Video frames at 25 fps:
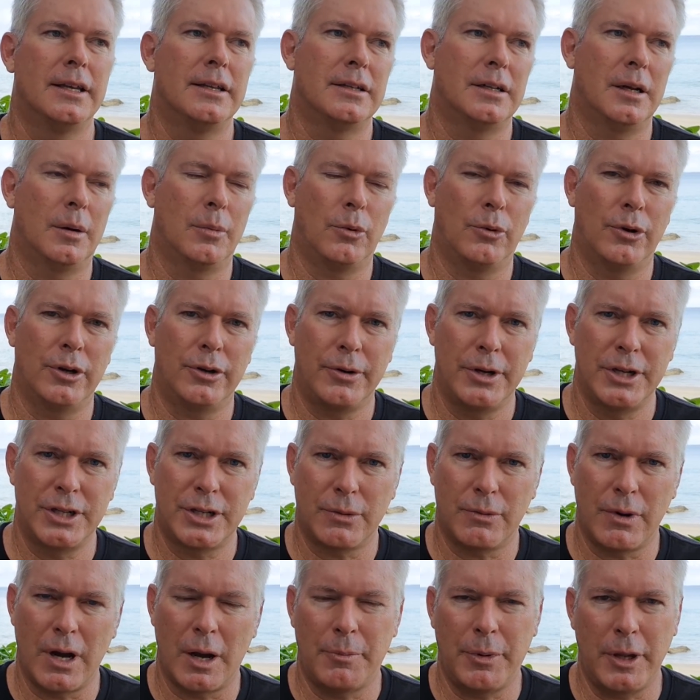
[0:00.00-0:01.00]
The #1
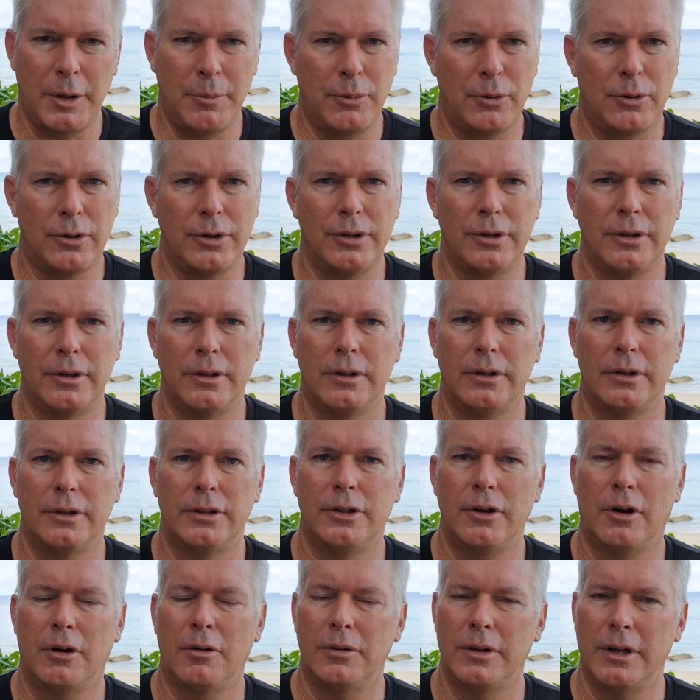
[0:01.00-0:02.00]
reason why people
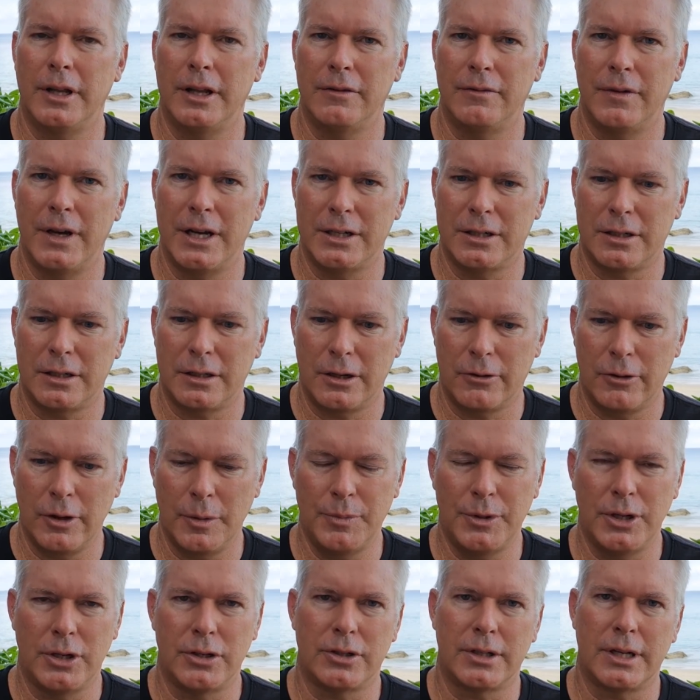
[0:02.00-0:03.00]
don't invest in the
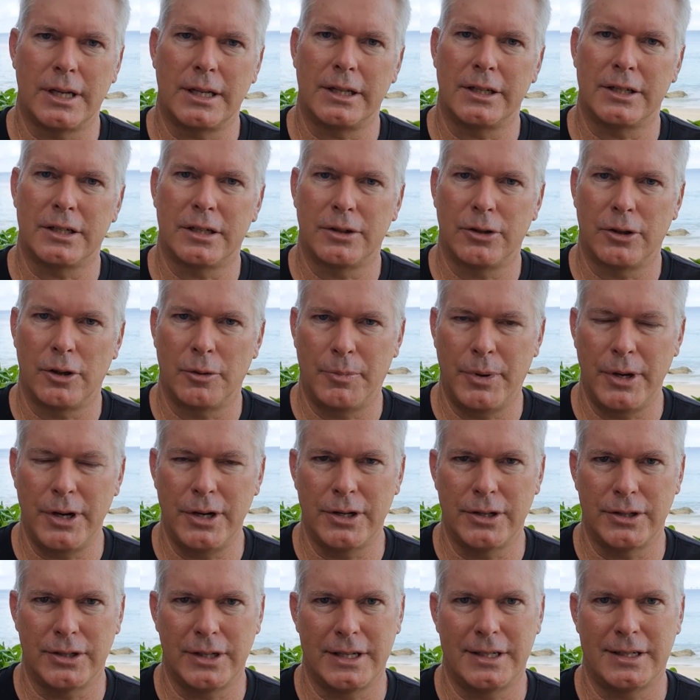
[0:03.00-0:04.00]
cryptos, they listen to their peers.